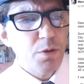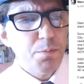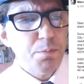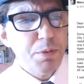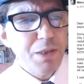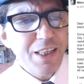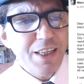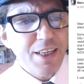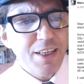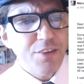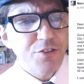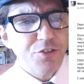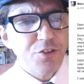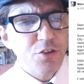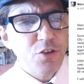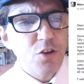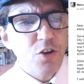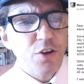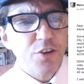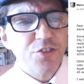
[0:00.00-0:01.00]
bleeds New
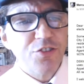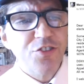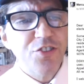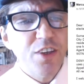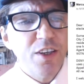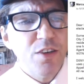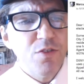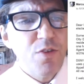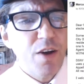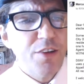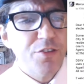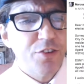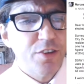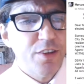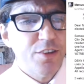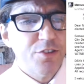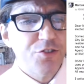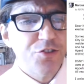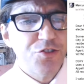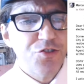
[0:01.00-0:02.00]
York City
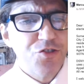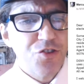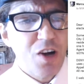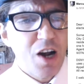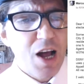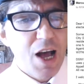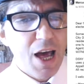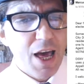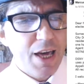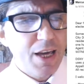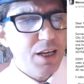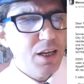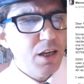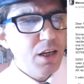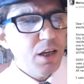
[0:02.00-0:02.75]
residents dry.